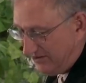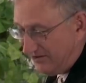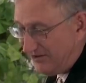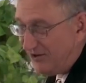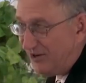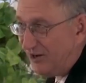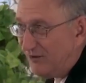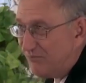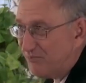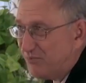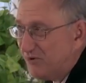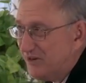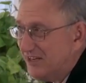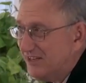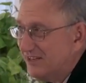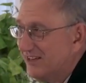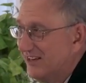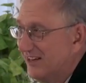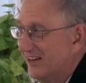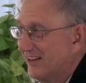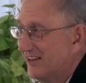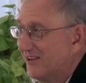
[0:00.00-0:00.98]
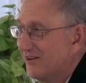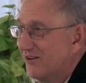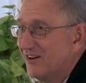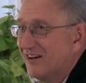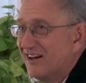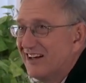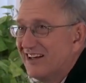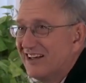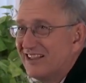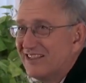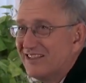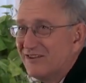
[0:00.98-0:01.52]
to start preaching, and you're
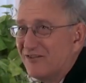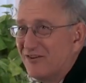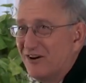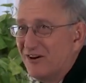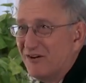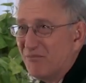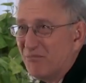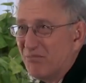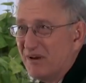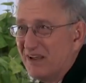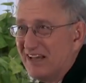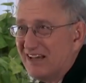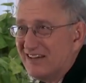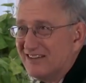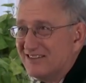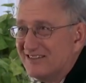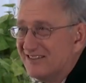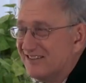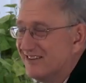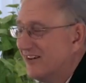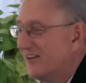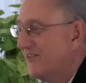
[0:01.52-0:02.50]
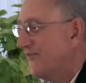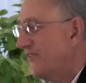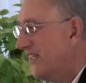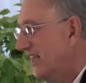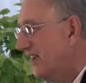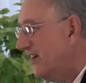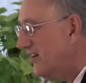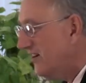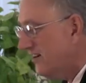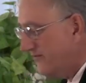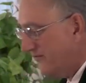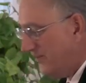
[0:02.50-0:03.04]
in the wrong place. So
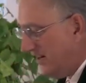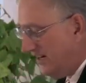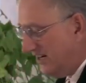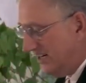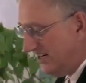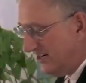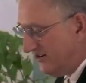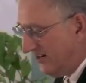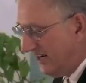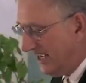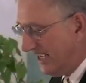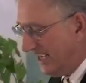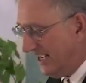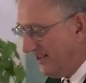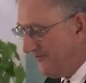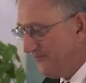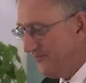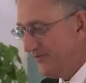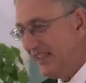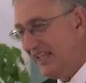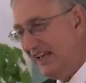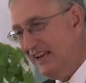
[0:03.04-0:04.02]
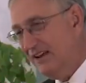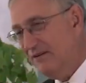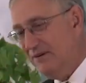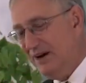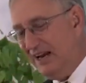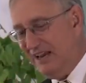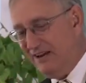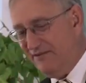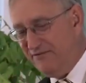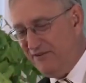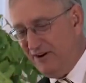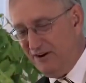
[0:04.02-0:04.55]
it got very tricky.
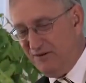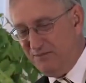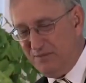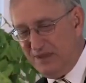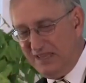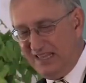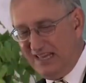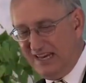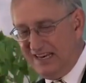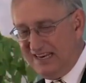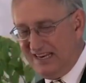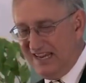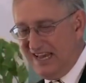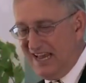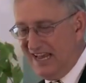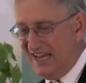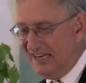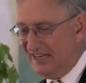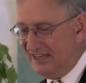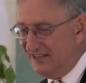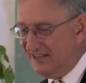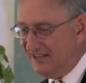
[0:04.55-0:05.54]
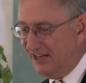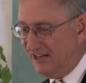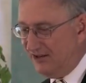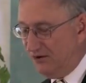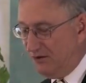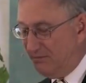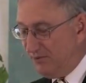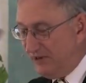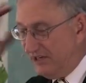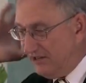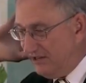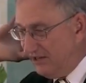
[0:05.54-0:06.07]
Anyway, he phoned me that day, and he said,
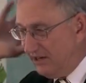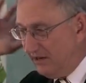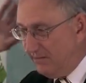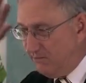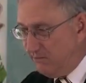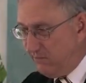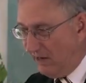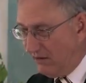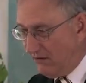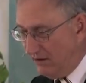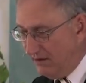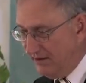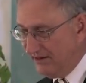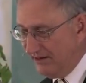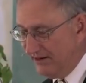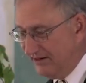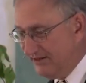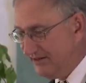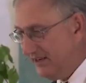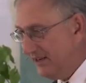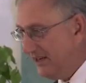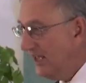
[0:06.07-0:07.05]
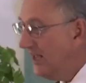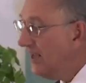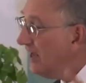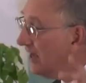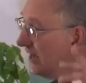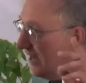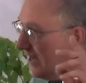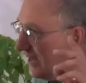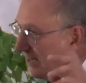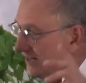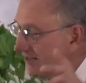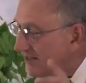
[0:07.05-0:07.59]
you're preaching in Parol. And I said,
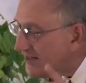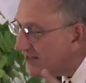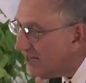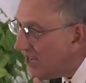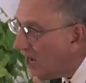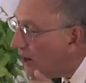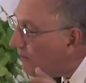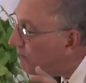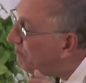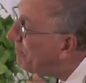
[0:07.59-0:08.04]
is it now